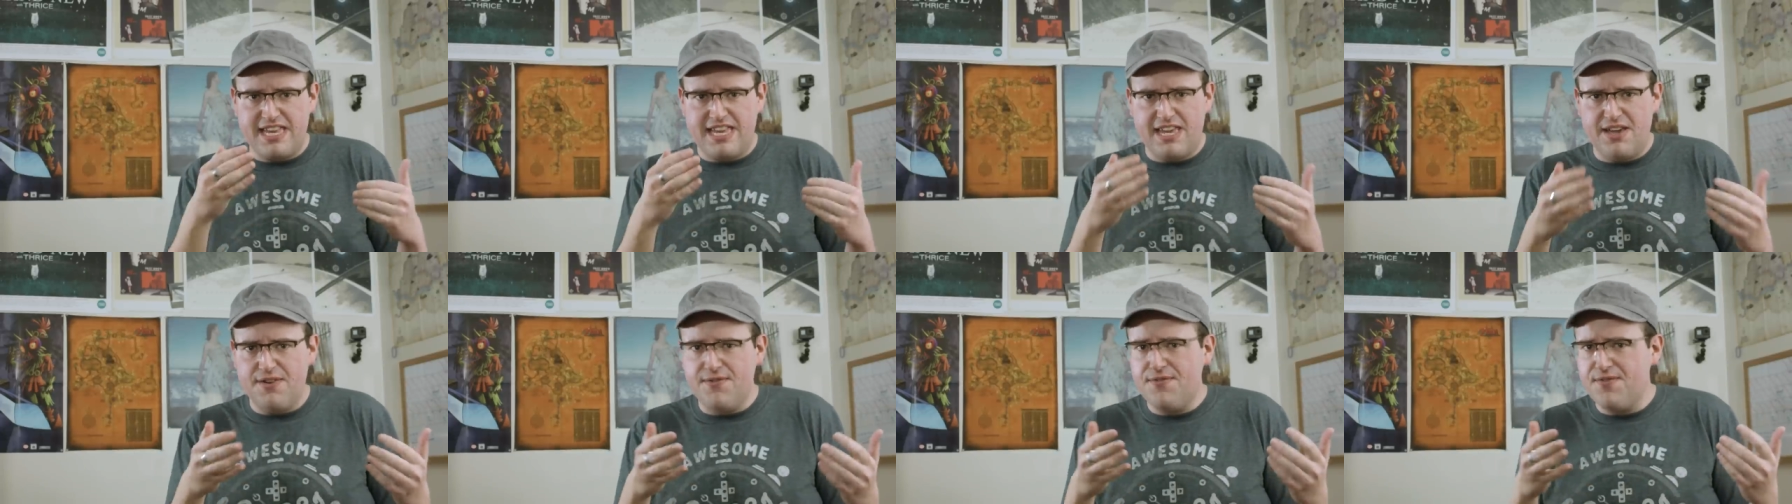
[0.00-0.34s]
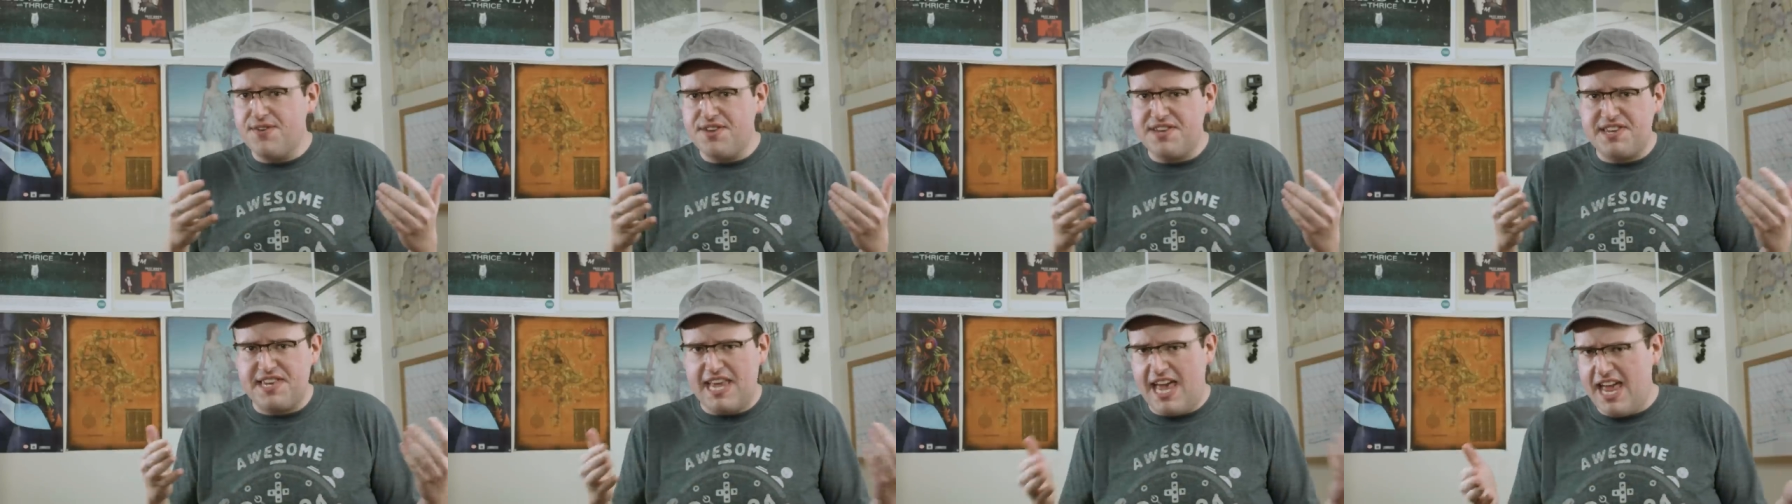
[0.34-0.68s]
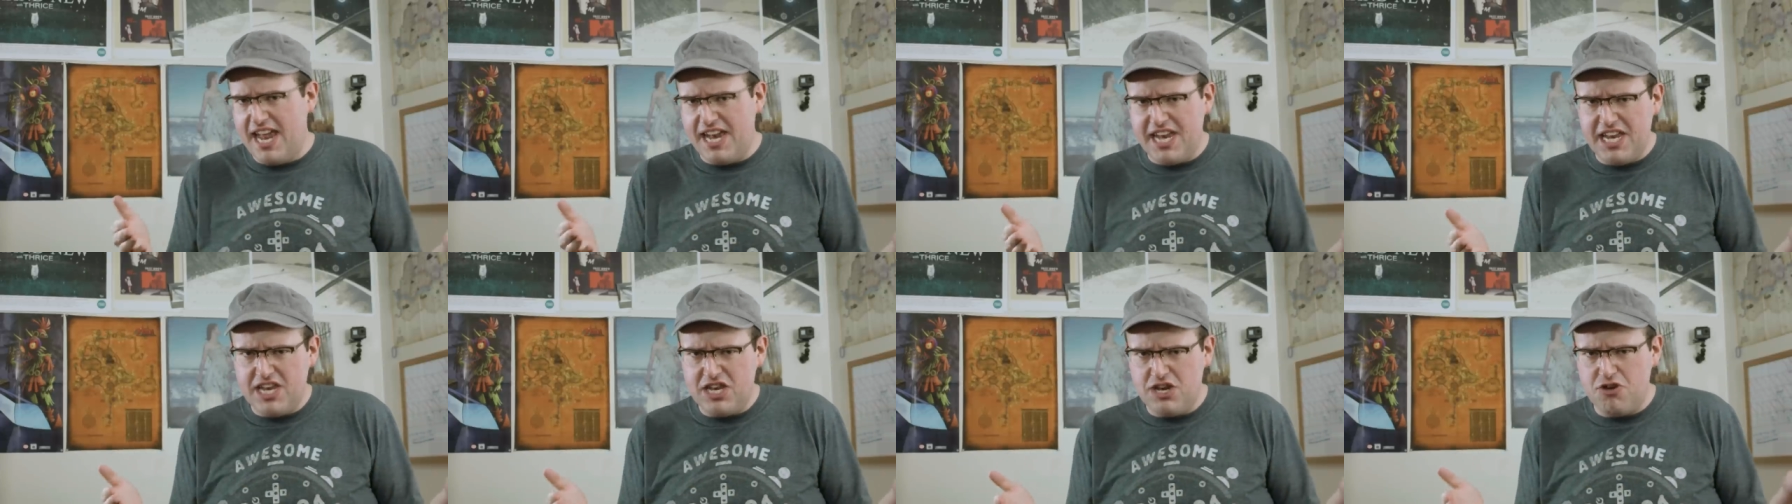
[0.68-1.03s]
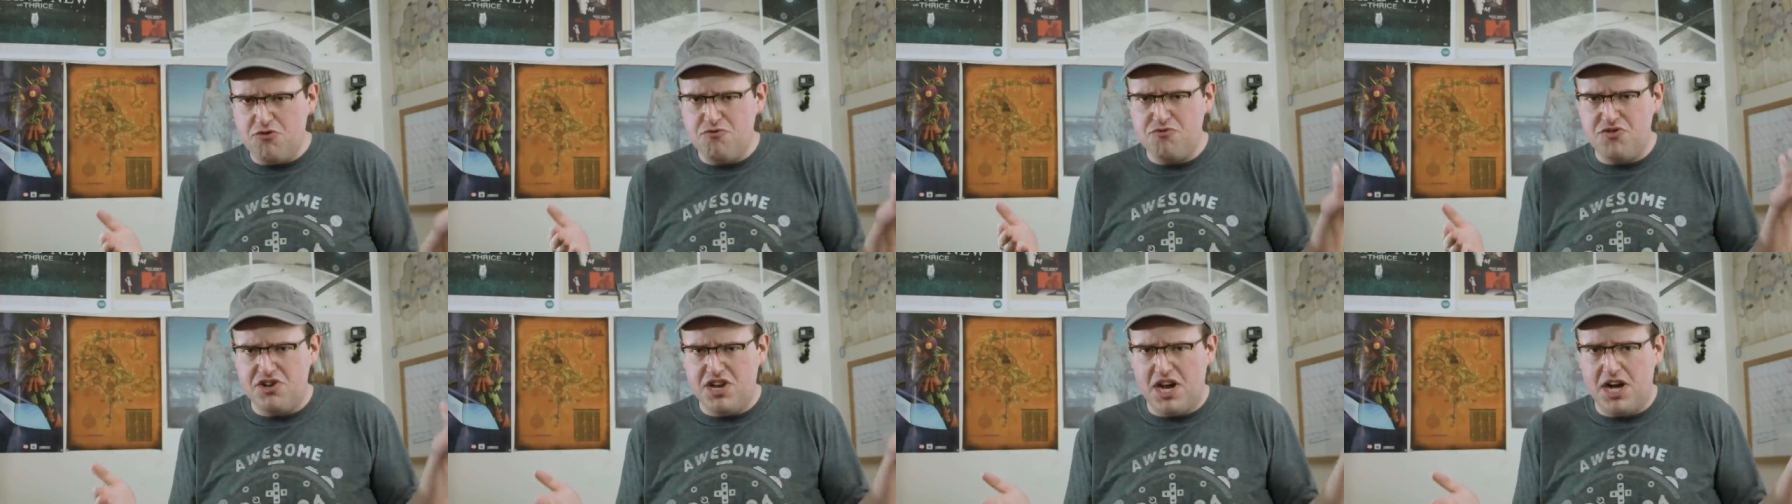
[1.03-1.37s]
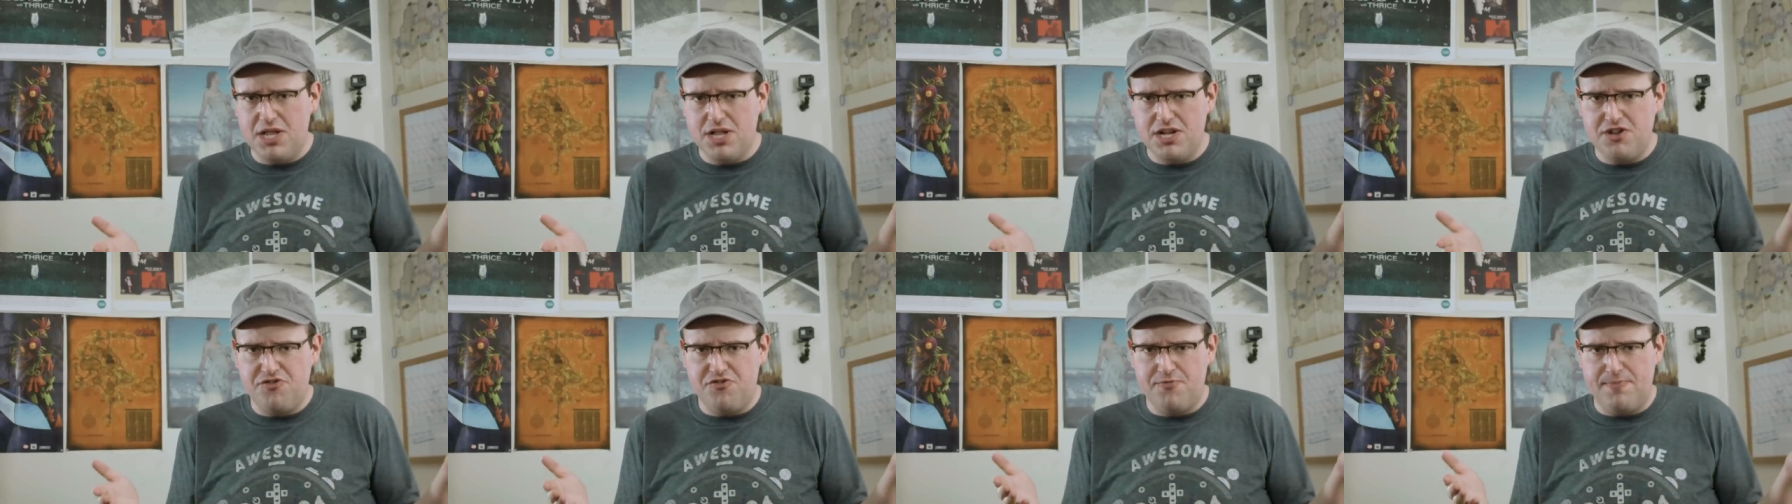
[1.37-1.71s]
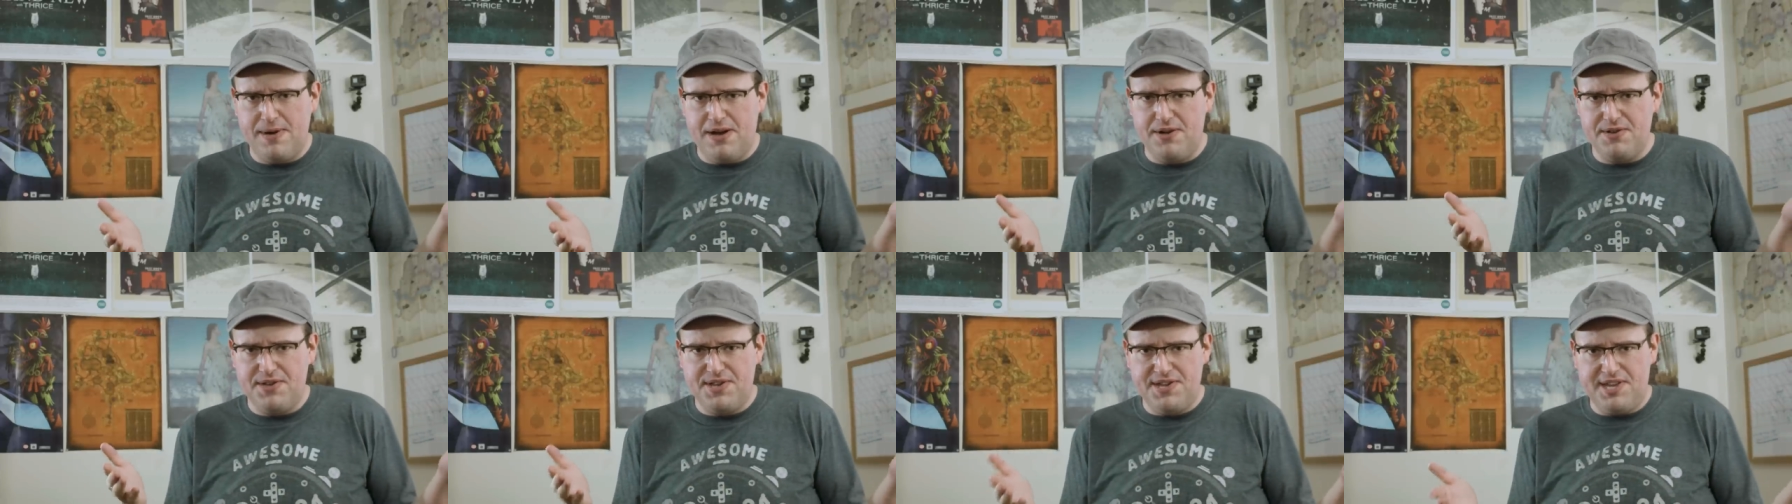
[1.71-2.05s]
give us any new knowledge
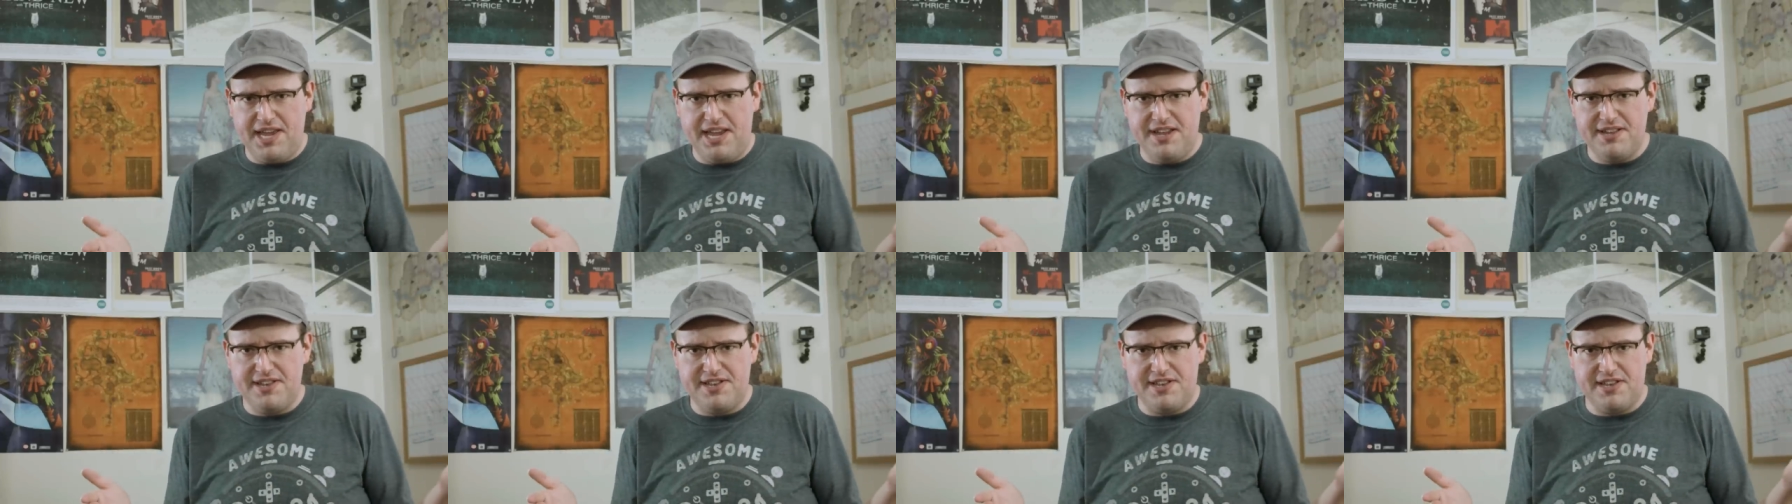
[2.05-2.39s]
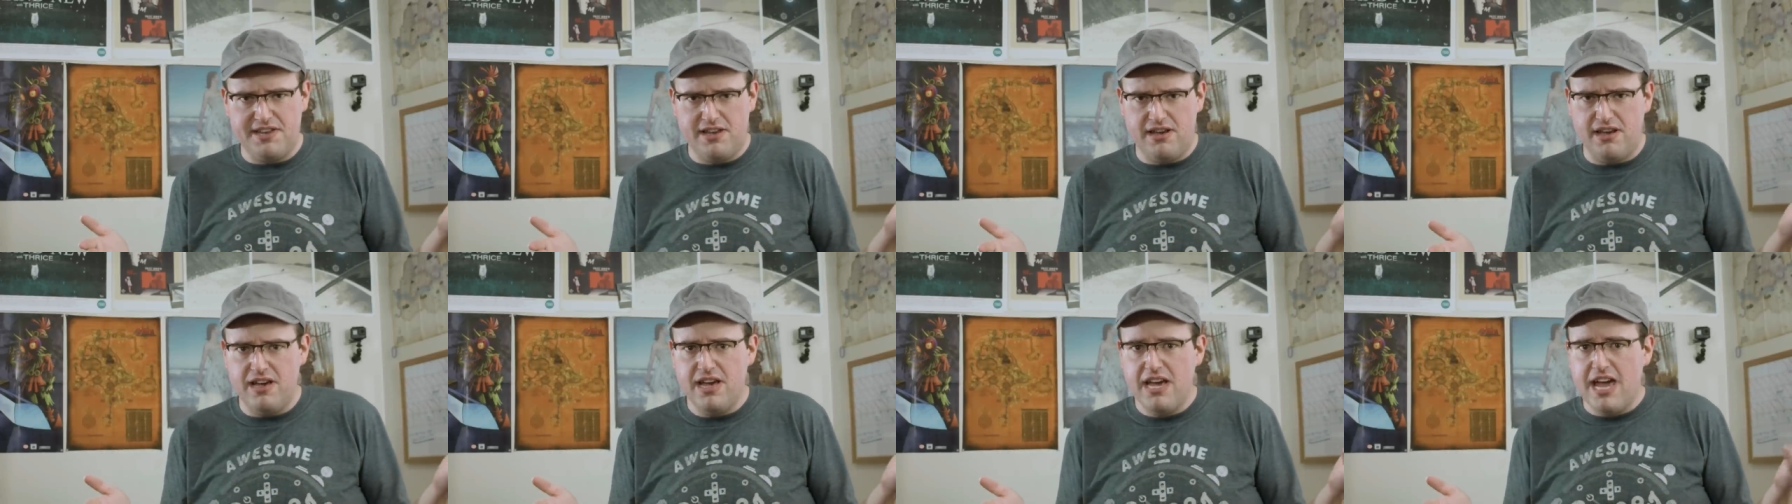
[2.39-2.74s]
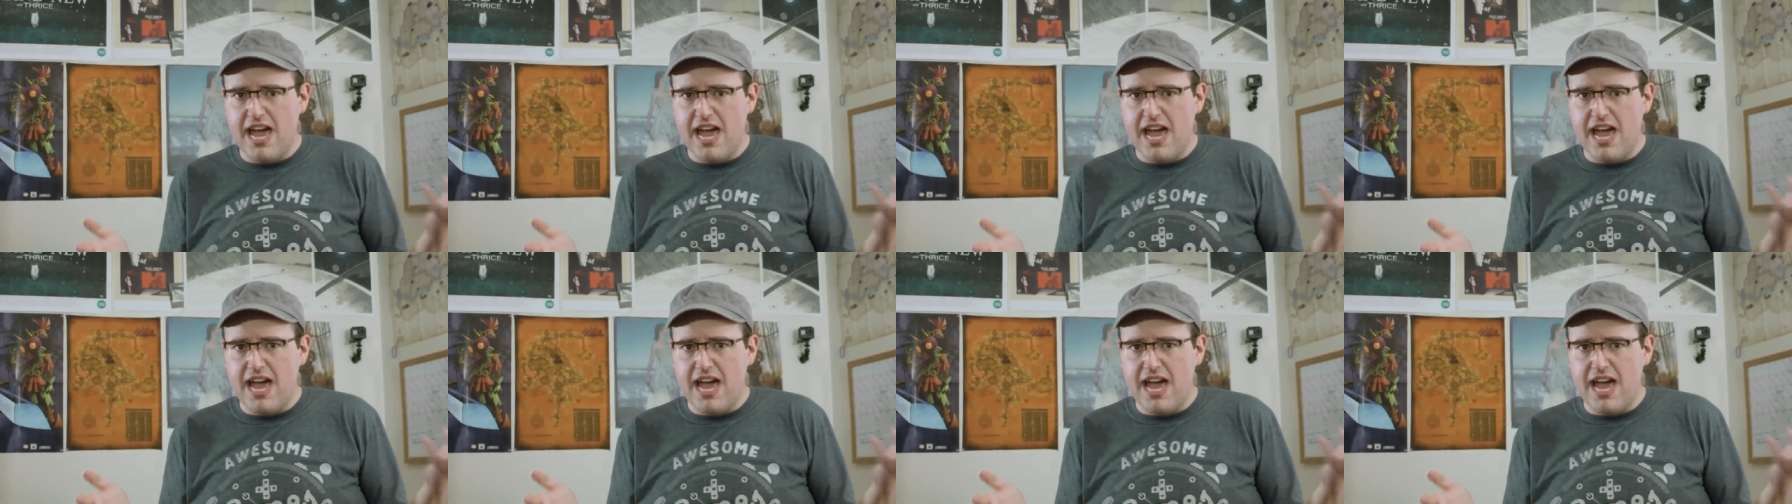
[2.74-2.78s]
about Sansa,